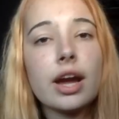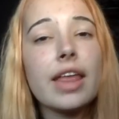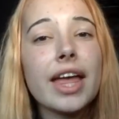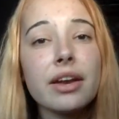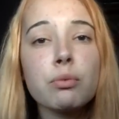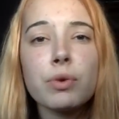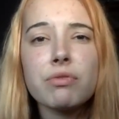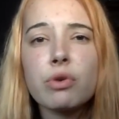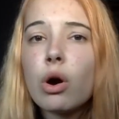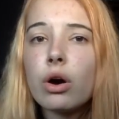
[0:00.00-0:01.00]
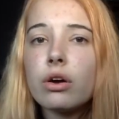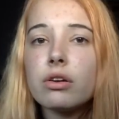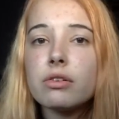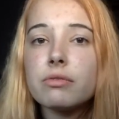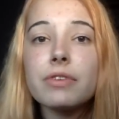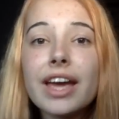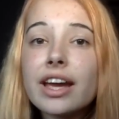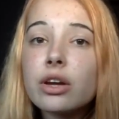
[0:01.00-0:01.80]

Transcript: And then we've got V,